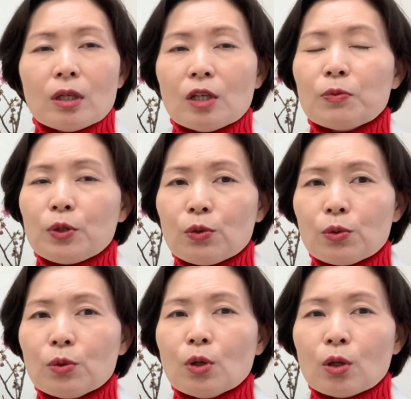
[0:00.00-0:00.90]
if
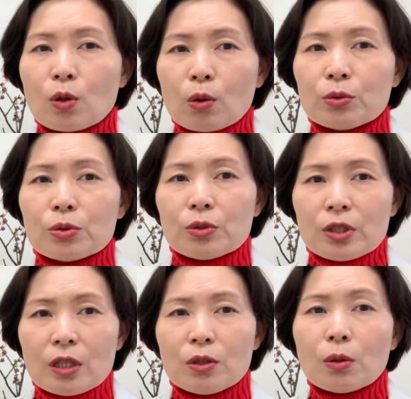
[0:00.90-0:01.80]
you go to
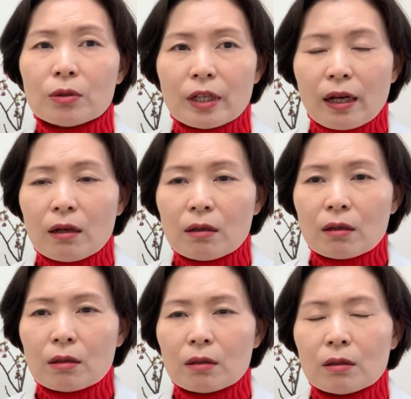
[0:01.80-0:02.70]
see doctor,
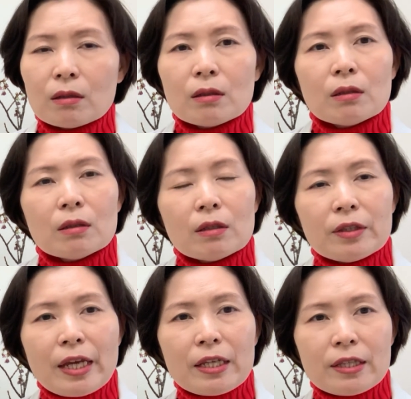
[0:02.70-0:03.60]

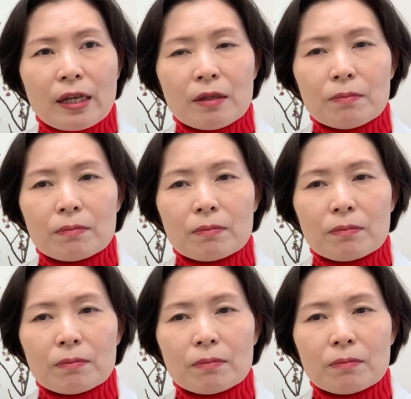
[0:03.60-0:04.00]
they say